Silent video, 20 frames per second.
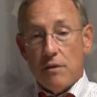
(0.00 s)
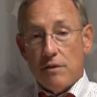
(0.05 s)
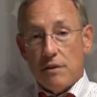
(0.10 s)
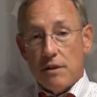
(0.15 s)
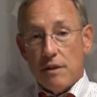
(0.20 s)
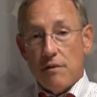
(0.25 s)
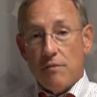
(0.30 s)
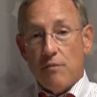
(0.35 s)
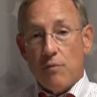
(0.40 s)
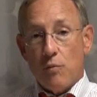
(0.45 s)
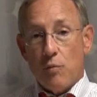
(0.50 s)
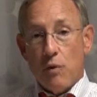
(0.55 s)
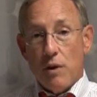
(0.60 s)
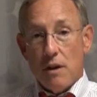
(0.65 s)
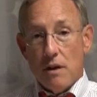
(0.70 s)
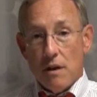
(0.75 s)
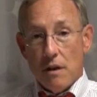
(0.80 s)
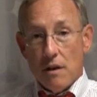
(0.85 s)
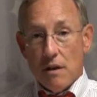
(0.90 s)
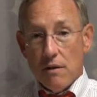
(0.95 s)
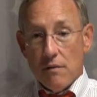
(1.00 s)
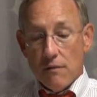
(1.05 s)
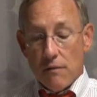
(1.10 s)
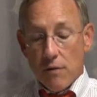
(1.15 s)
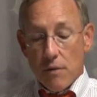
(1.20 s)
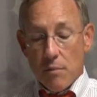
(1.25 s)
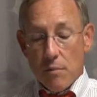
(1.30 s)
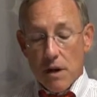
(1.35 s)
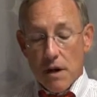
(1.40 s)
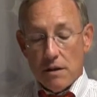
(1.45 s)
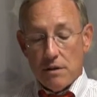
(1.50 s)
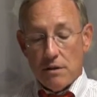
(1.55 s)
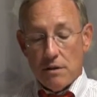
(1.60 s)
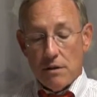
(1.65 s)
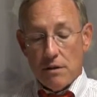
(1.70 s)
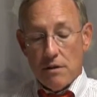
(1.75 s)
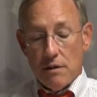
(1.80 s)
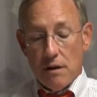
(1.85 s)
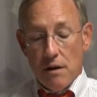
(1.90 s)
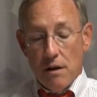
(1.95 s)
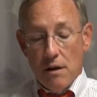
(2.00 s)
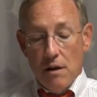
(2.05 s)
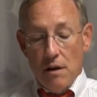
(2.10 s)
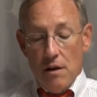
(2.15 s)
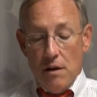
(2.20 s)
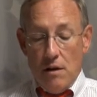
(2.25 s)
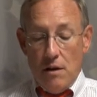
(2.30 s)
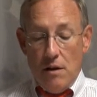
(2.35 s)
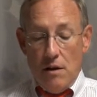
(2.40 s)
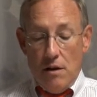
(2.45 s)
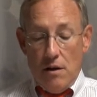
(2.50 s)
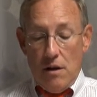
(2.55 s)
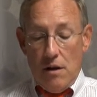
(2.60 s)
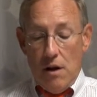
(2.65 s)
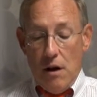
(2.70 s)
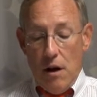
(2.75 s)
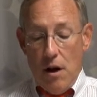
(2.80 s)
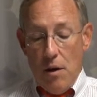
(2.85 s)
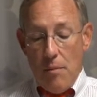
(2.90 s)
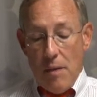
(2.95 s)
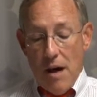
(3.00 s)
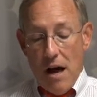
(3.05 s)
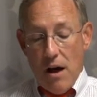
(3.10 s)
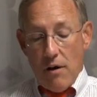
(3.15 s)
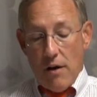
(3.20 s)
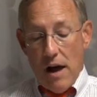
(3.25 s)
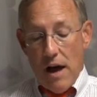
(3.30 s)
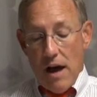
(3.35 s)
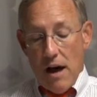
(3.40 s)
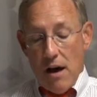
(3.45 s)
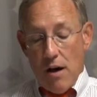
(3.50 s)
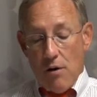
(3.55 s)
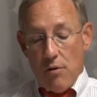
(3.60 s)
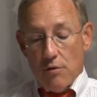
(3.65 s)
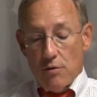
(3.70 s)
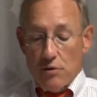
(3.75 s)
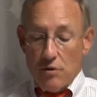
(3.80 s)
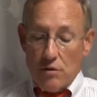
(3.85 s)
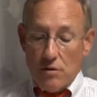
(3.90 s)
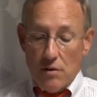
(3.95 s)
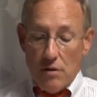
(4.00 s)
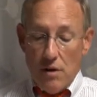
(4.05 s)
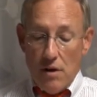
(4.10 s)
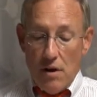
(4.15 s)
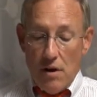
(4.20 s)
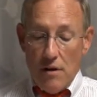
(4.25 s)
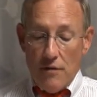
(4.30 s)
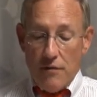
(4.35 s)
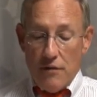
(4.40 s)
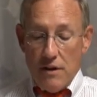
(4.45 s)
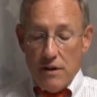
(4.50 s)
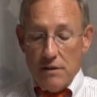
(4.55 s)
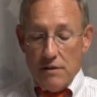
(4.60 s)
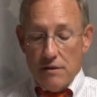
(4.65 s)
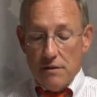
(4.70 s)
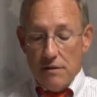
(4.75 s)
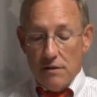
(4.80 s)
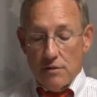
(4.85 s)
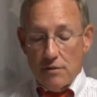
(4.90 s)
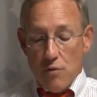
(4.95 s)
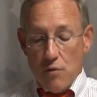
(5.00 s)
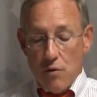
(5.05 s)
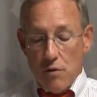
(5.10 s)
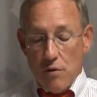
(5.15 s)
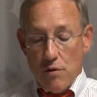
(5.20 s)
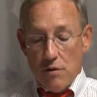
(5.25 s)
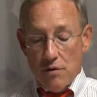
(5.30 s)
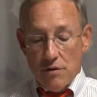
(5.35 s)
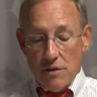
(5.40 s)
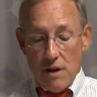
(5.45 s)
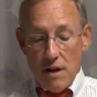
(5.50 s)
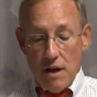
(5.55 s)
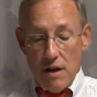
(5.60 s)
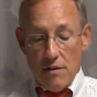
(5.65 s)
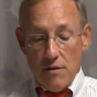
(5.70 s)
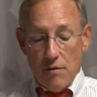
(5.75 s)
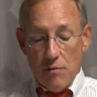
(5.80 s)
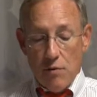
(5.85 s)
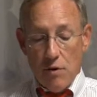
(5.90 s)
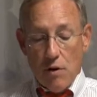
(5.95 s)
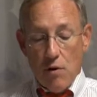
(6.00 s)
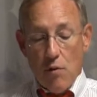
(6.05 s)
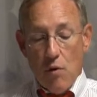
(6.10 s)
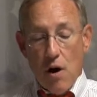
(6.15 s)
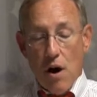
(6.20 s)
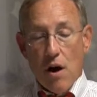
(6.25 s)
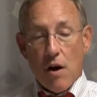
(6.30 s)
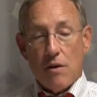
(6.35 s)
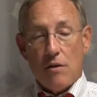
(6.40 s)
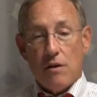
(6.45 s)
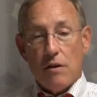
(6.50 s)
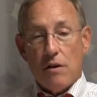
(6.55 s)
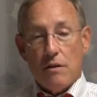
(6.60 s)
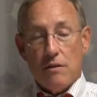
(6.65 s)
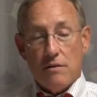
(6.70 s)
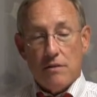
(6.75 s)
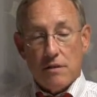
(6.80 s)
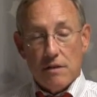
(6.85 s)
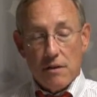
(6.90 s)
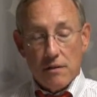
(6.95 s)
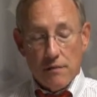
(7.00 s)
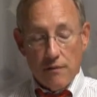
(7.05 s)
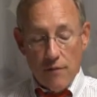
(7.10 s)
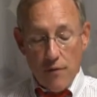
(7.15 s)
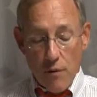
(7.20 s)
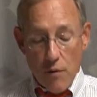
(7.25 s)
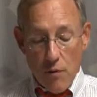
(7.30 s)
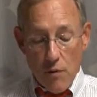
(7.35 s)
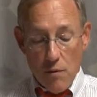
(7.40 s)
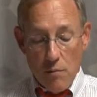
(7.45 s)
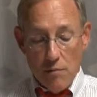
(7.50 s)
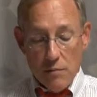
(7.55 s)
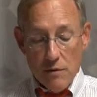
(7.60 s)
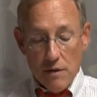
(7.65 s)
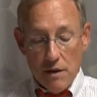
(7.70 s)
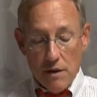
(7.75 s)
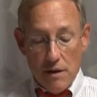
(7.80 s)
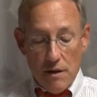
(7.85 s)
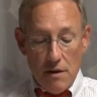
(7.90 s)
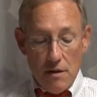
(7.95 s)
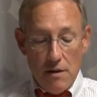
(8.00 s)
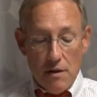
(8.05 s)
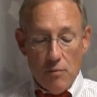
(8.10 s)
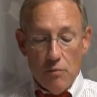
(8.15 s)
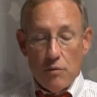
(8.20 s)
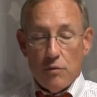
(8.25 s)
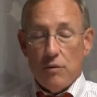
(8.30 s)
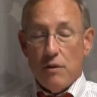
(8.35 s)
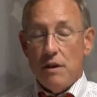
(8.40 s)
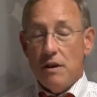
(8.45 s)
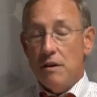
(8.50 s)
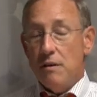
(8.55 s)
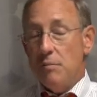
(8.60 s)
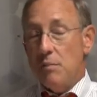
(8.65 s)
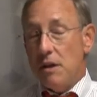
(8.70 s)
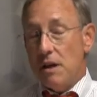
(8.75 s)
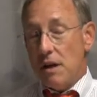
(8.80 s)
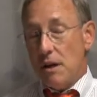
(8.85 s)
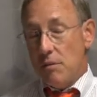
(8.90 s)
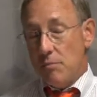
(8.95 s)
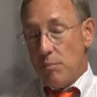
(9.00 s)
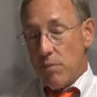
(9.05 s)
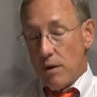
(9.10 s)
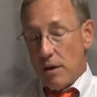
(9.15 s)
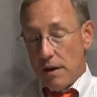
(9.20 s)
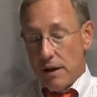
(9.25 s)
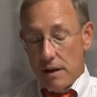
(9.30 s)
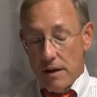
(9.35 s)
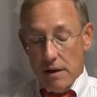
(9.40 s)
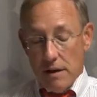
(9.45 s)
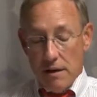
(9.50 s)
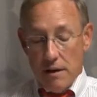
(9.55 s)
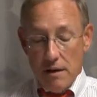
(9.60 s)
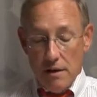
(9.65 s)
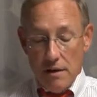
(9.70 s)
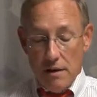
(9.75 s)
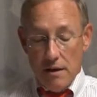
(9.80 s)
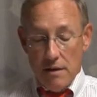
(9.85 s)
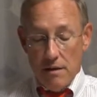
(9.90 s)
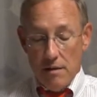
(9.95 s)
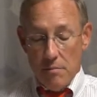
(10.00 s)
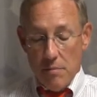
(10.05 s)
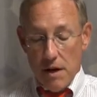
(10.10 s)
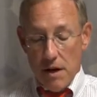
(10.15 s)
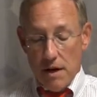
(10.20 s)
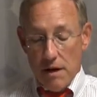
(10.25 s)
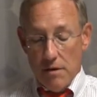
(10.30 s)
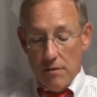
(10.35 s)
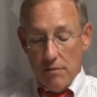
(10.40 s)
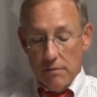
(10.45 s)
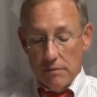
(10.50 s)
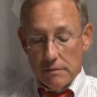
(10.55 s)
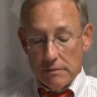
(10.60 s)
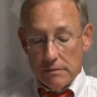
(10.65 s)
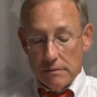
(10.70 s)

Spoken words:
received written information about how these disorders and the required consent forms that will need to be completed in the mail.